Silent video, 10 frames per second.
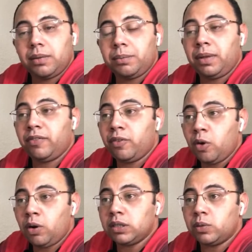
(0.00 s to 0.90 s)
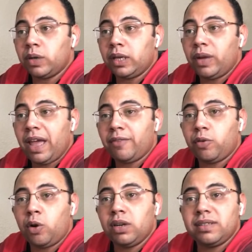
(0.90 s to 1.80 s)
Before, when we have
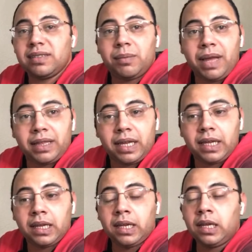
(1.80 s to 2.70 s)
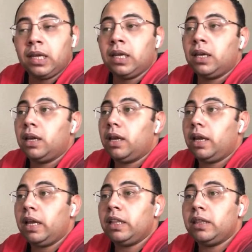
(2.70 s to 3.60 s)
only schematic,
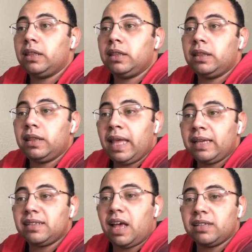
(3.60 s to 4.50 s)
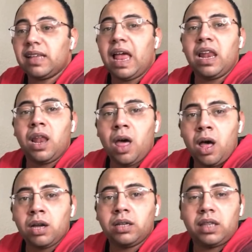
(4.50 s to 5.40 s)
it takes us a
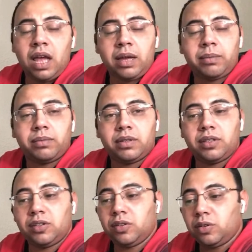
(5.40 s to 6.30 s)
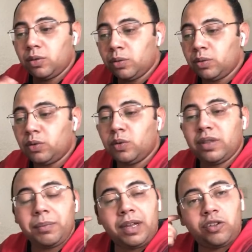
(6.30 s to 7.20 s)
long time to do
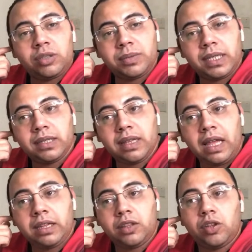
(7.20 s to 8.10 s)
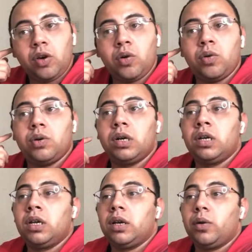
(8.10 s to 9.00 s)
the measurement and know
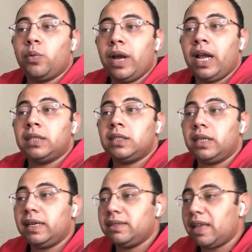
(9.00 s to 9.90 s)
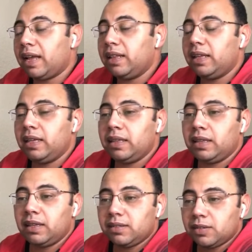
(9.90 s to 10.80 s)
where exactly
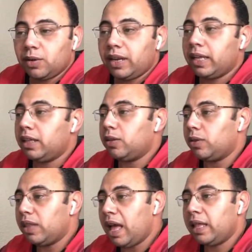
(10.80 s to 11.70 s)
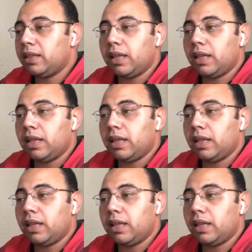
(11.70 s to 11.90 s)
this connected to that.